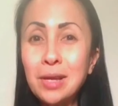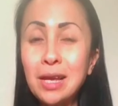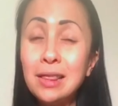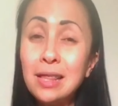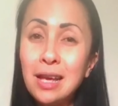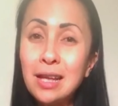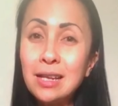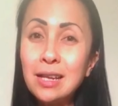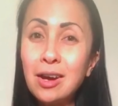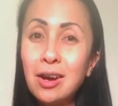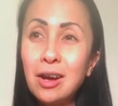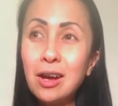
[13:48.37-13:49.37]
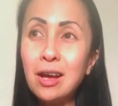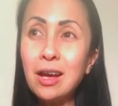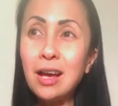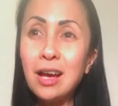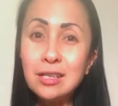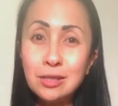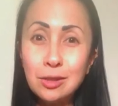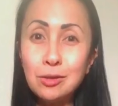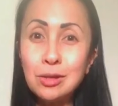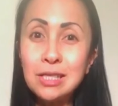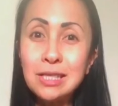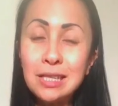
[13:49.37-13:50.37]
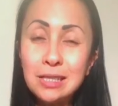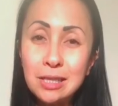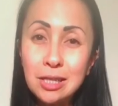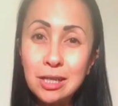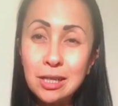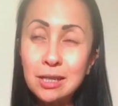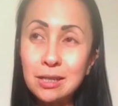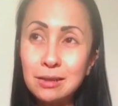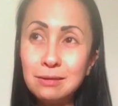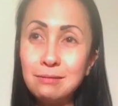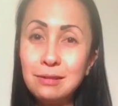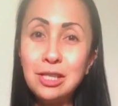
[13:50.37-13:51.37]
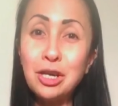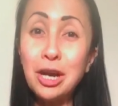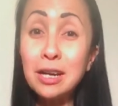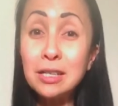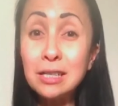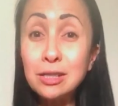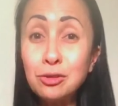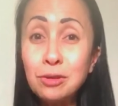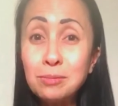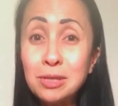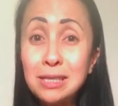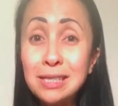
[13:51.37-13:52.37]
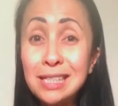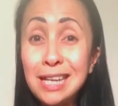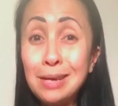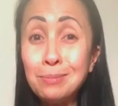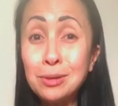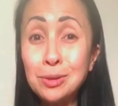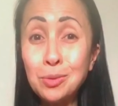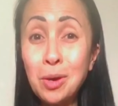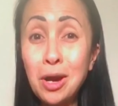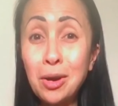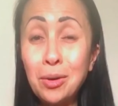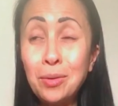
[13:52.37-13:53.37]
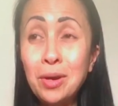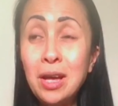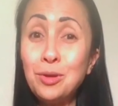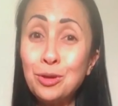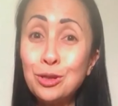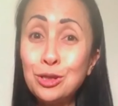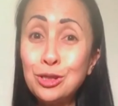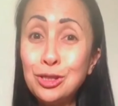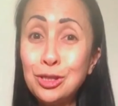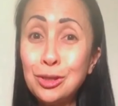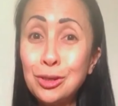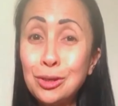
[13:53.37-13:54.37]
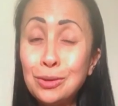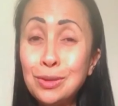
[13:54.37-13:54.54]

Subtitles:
And then as long as it's like, you know, uninterrupted sleep as well, you're good to go.